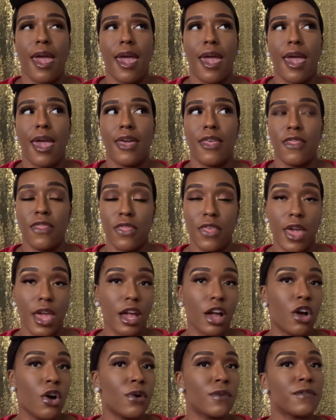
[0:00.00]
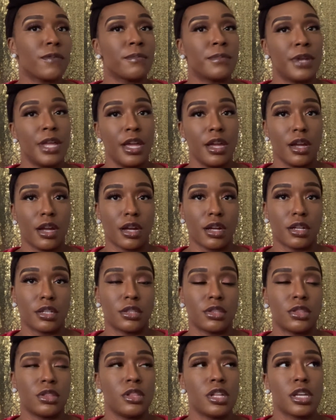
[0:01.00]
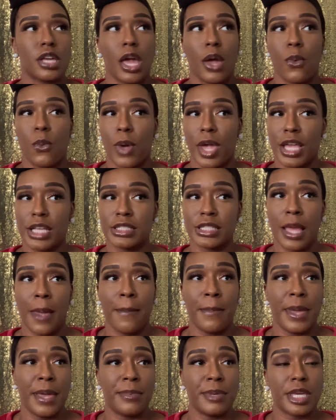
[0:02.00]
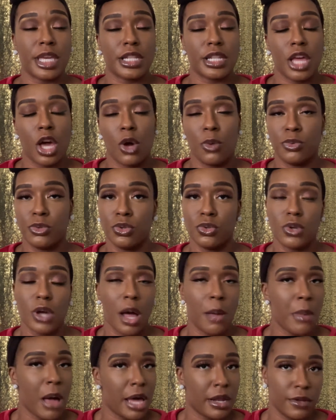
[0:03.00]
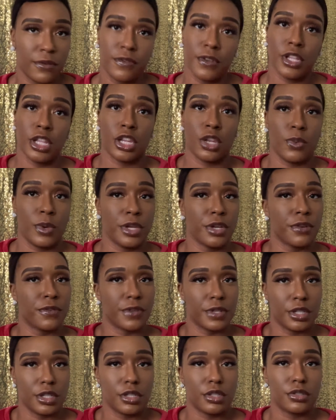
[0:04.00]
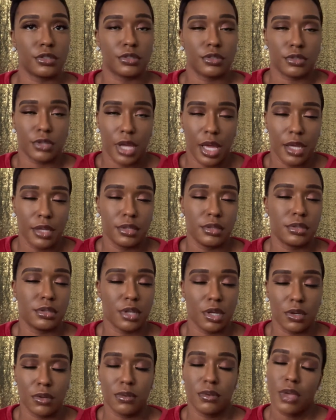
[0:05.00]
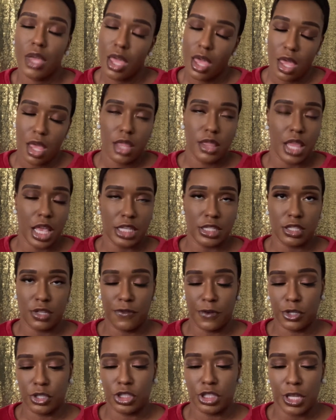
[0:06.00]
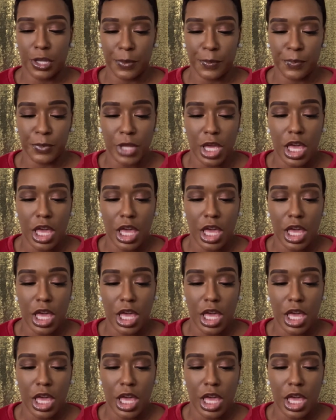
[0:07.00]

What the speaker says: And then go from there. Look at ways that maybe can help you come out of feeling the way you're feeling. Okay, so that's the first thing.